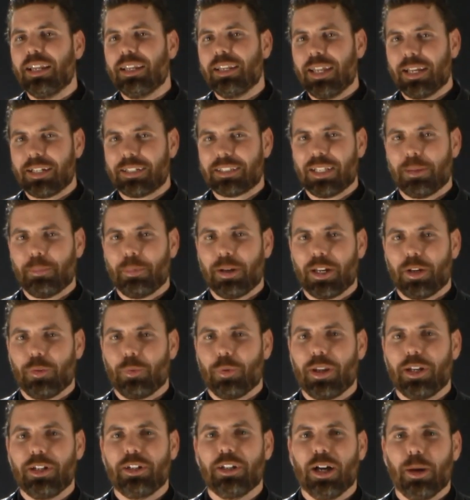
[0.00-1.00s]
next time I get
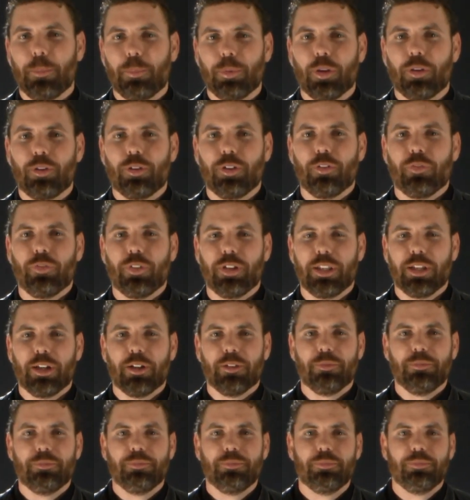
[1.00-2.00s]
ready to upload a new
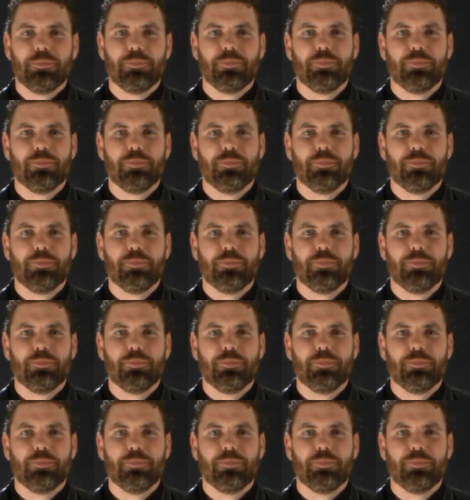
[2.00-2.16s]
video.